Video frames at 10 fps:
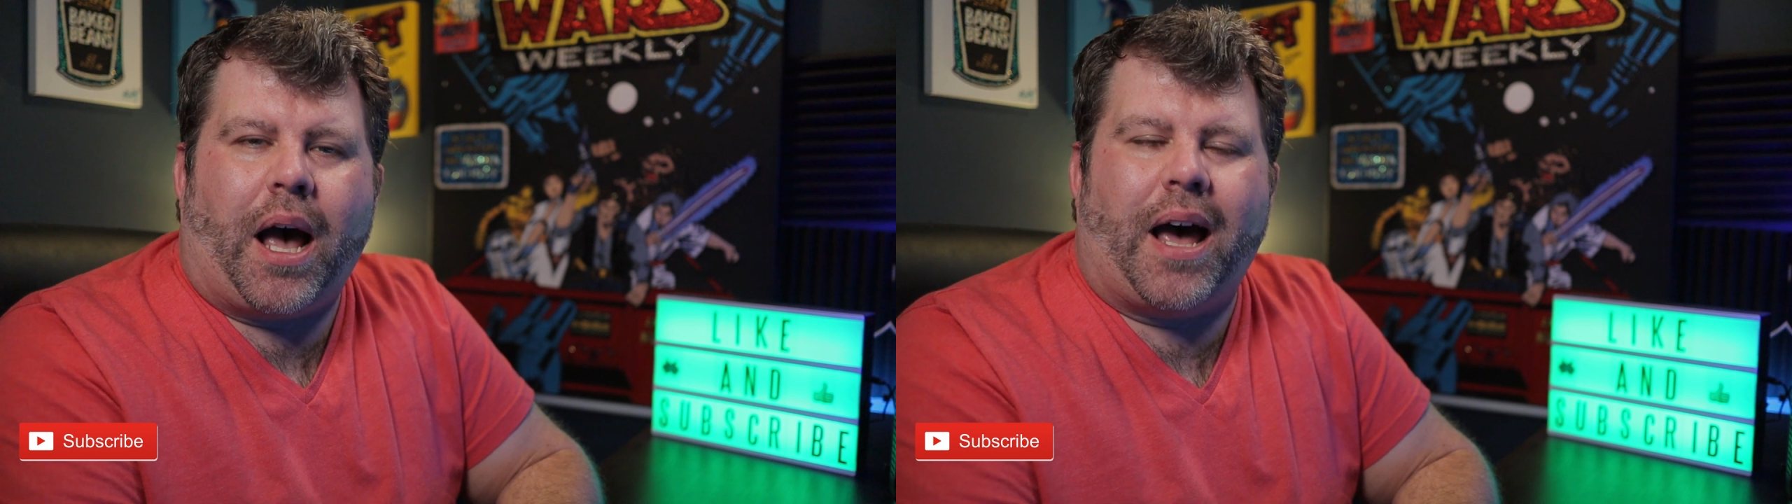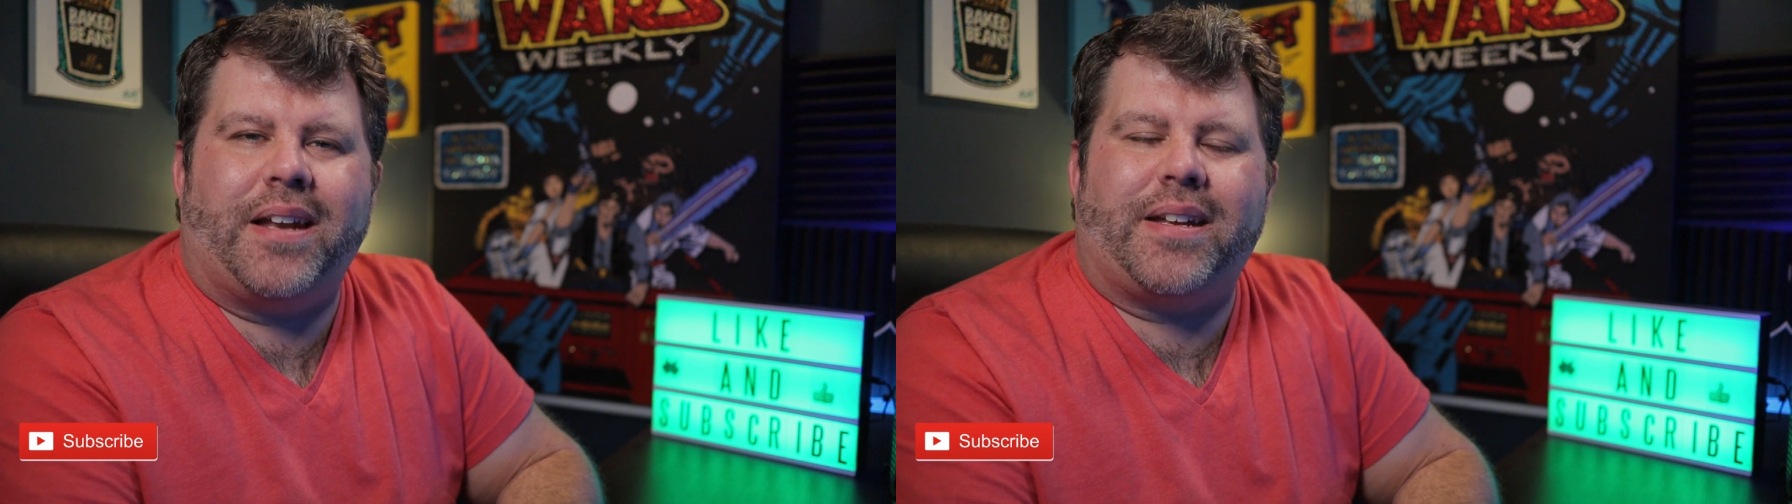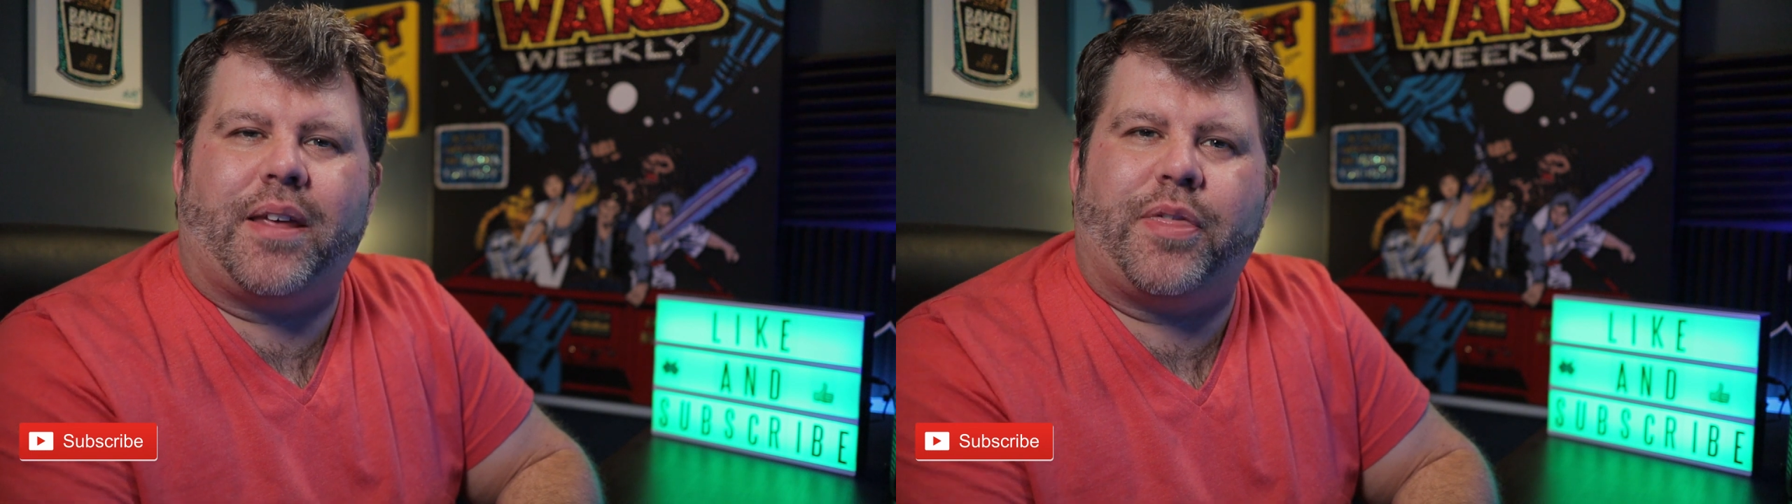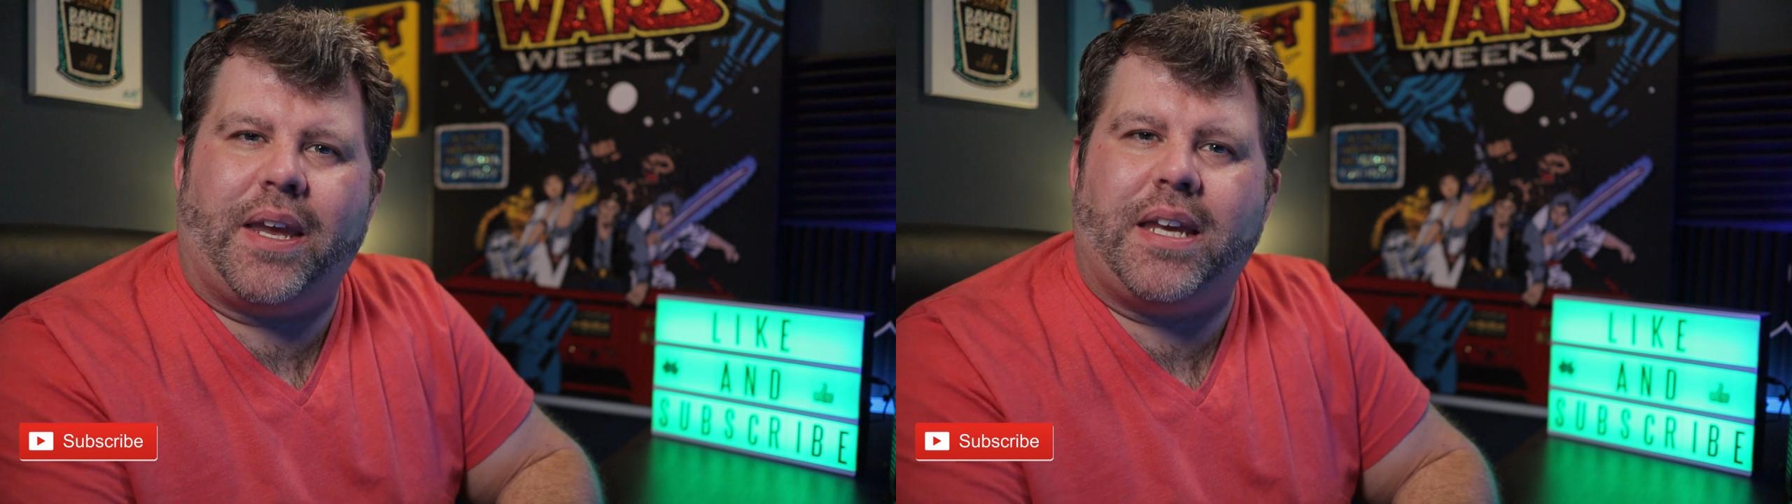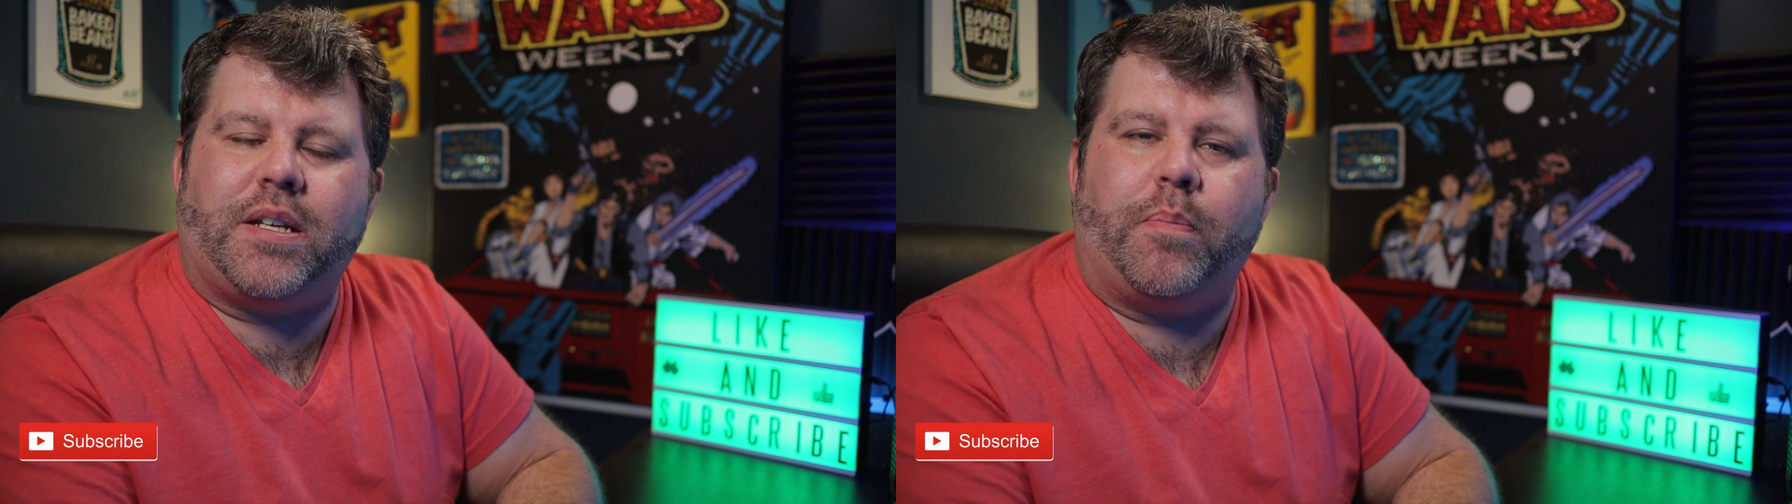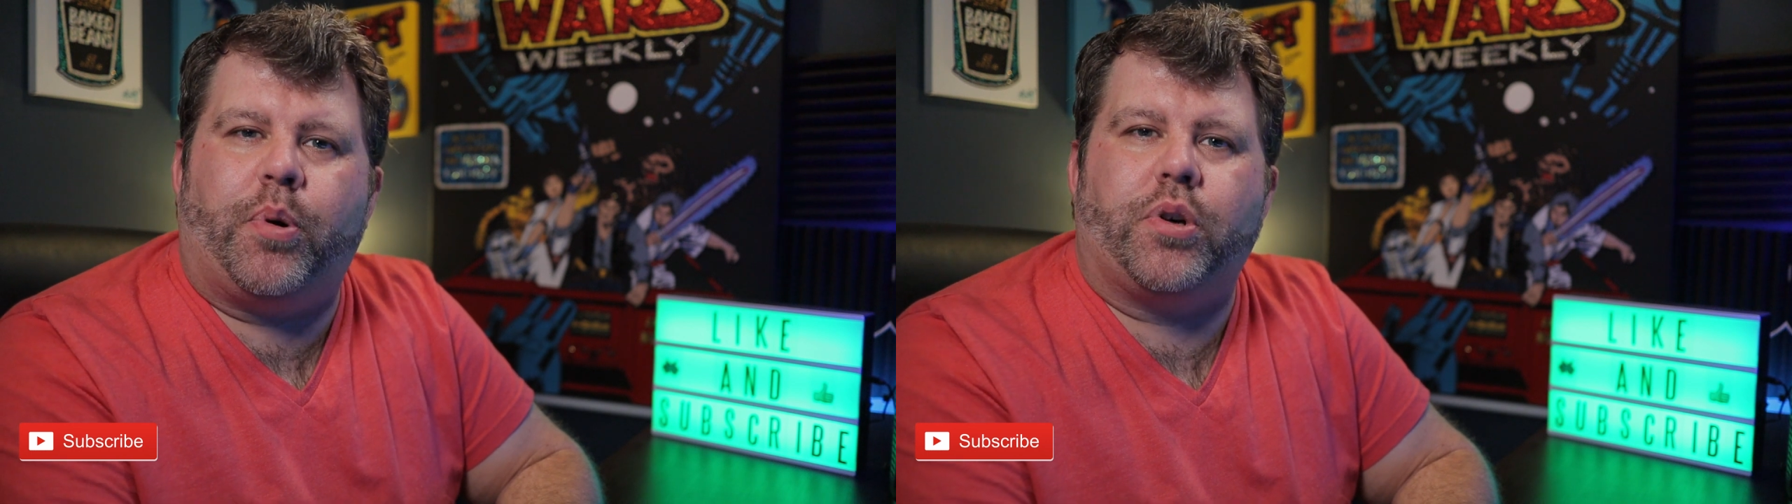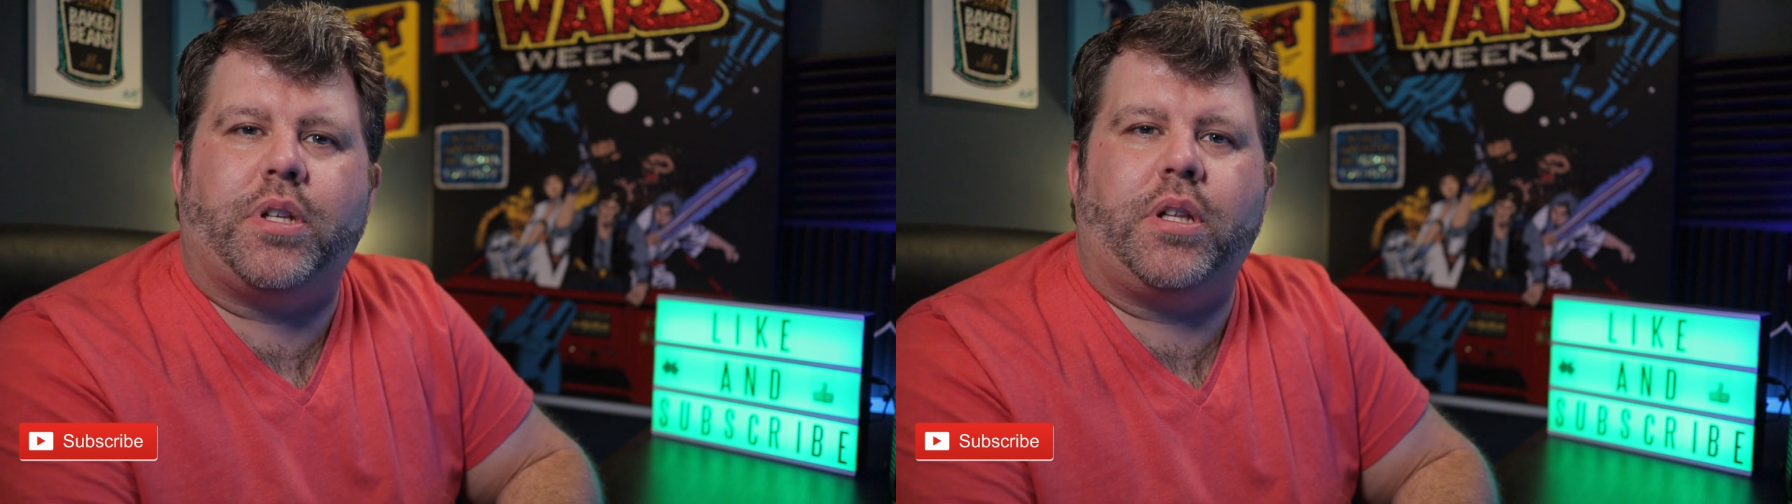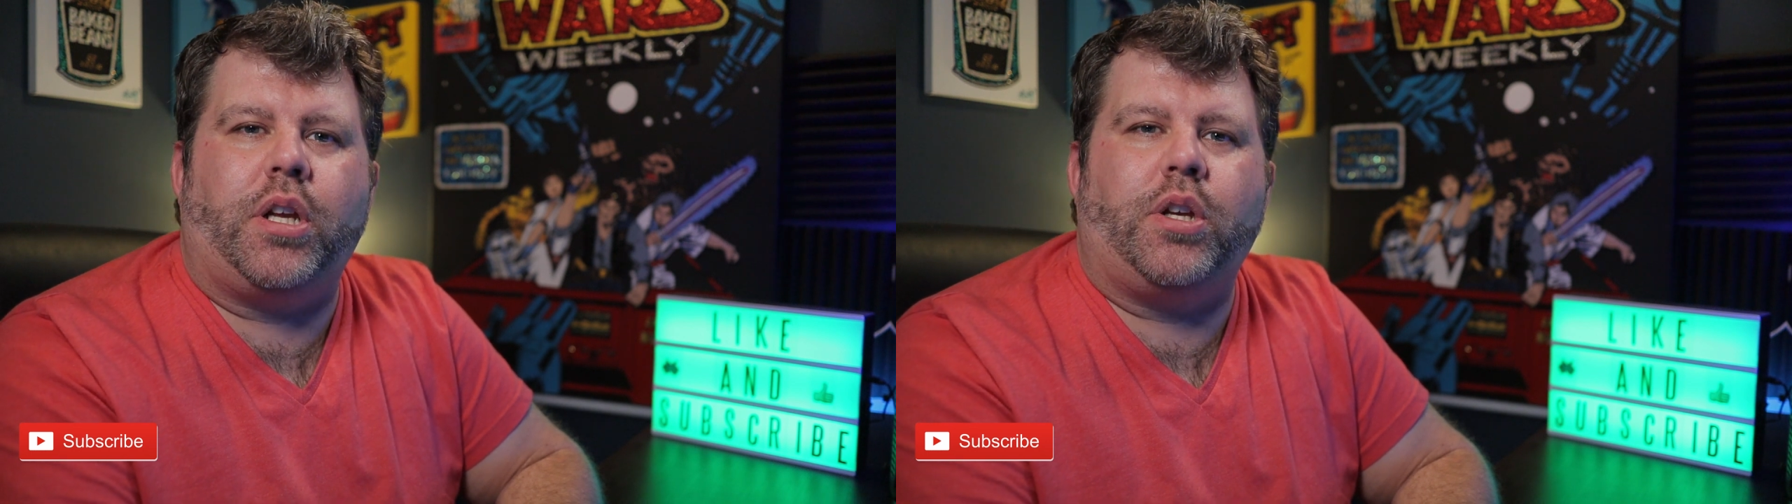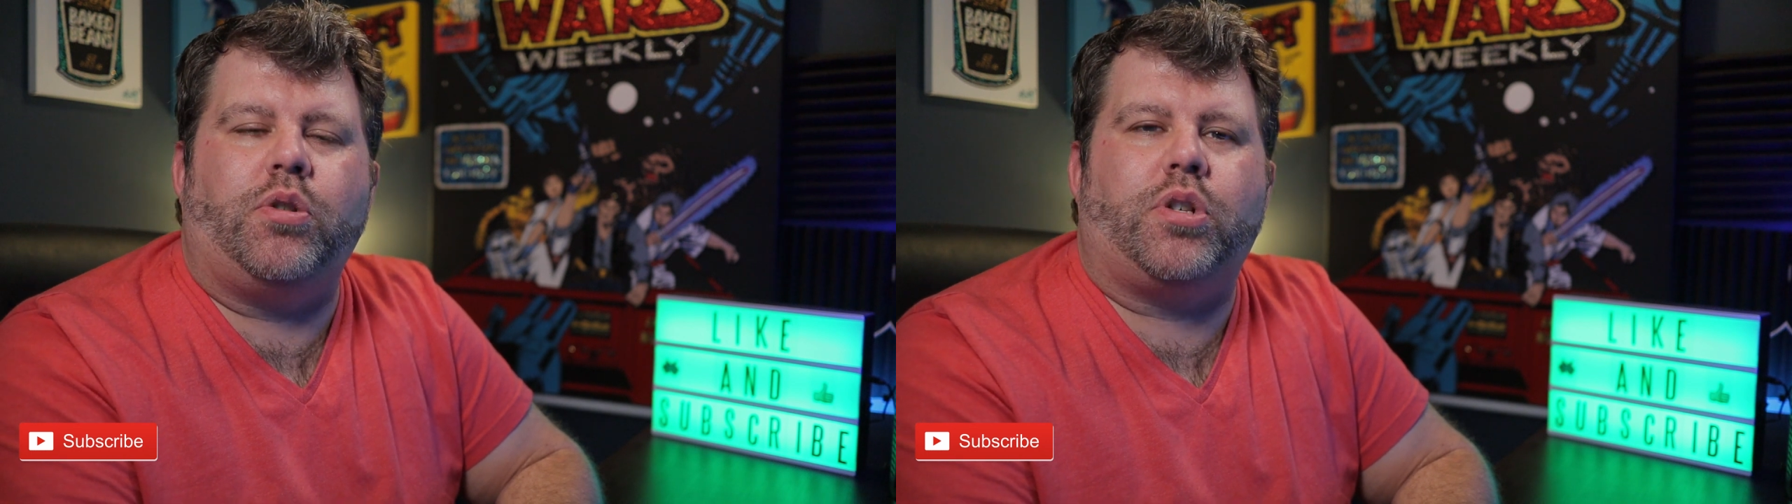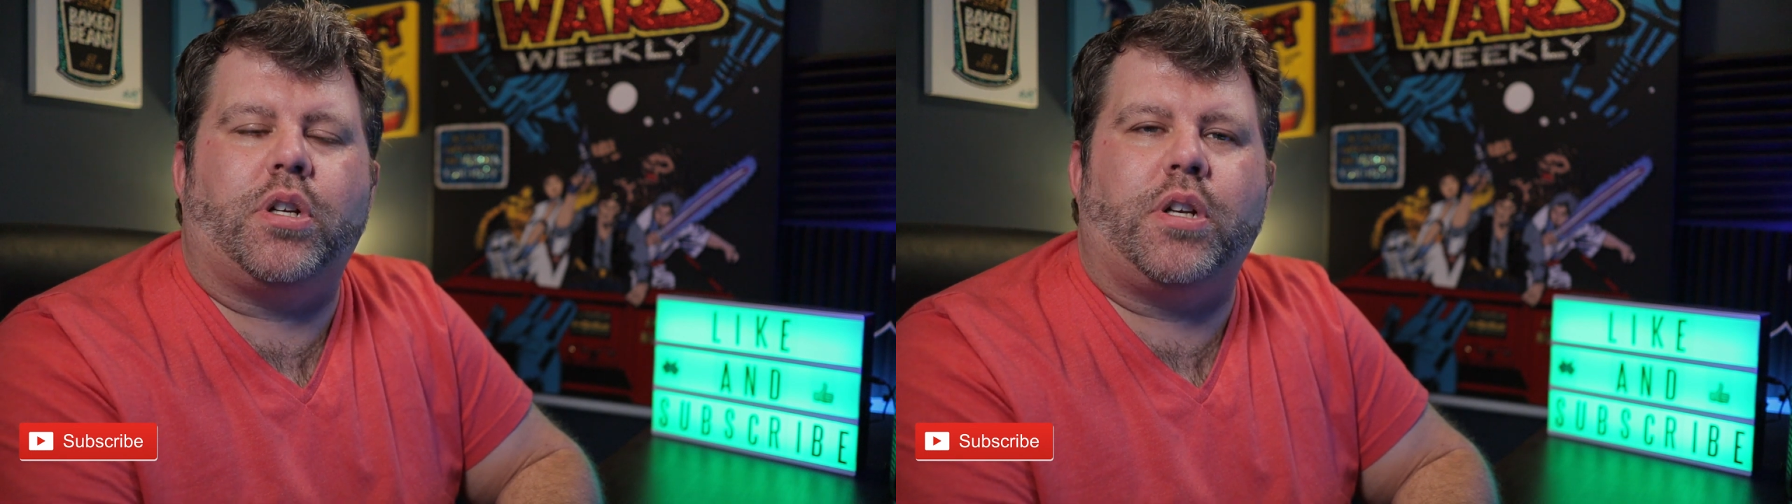and I think it's important that you
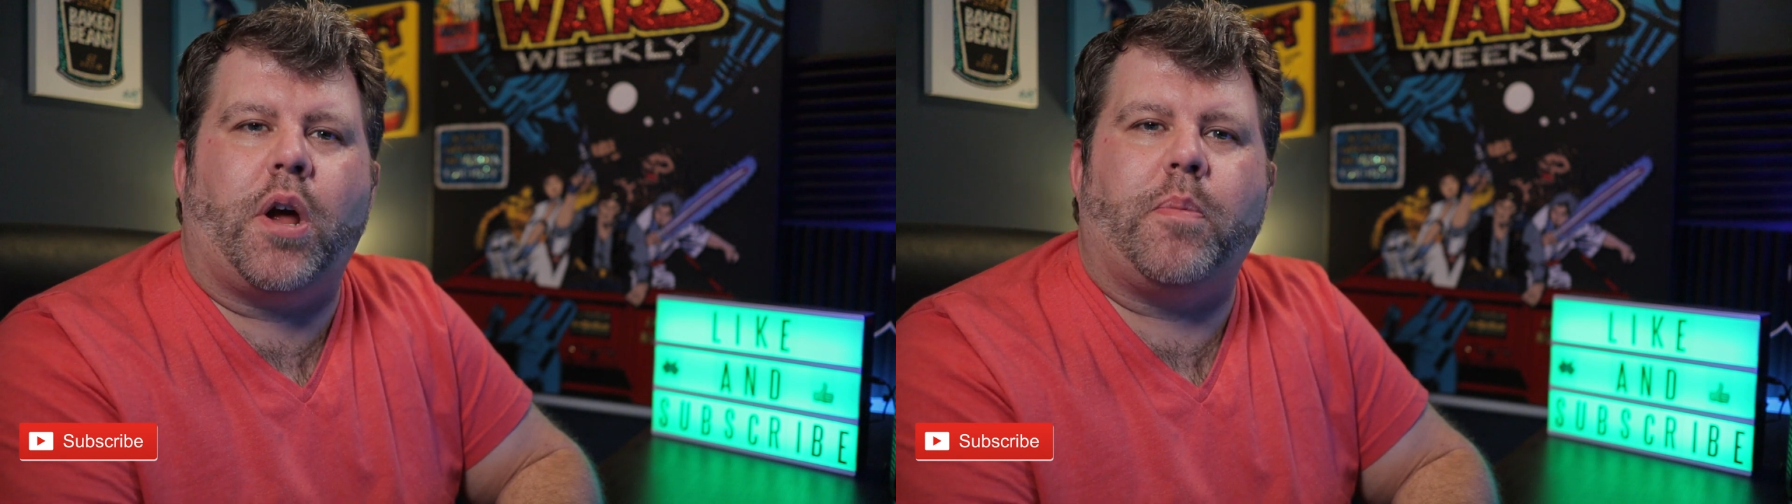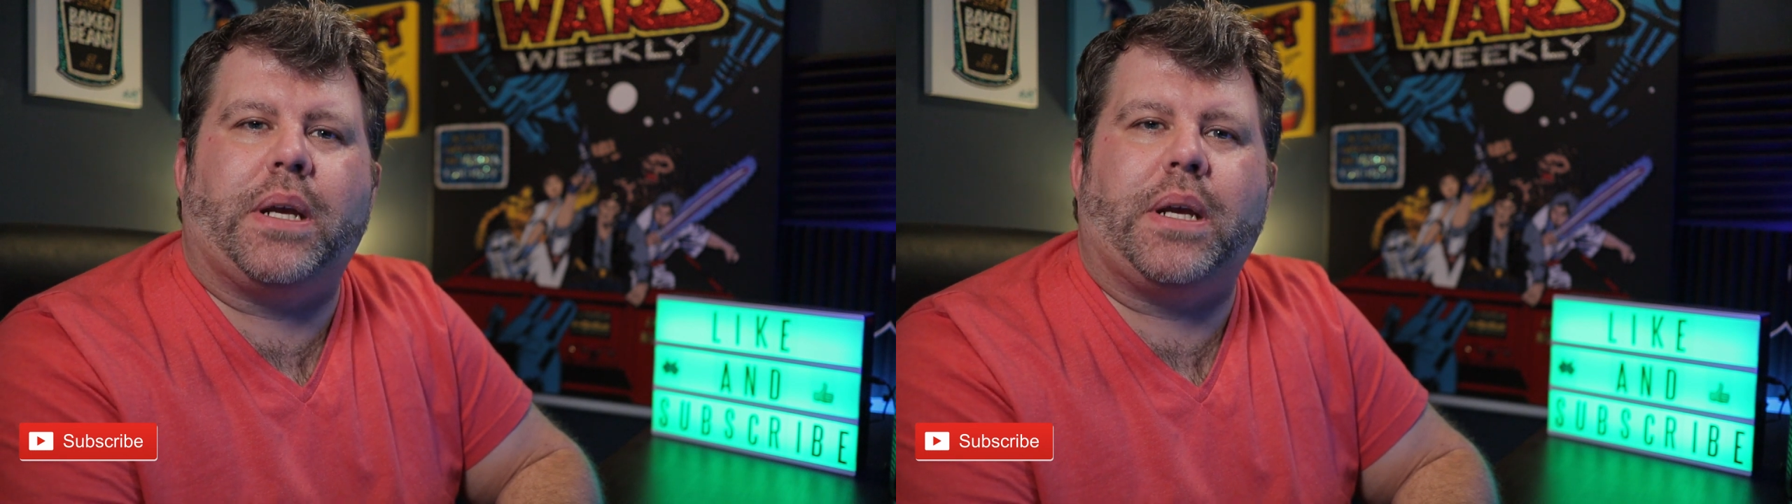should know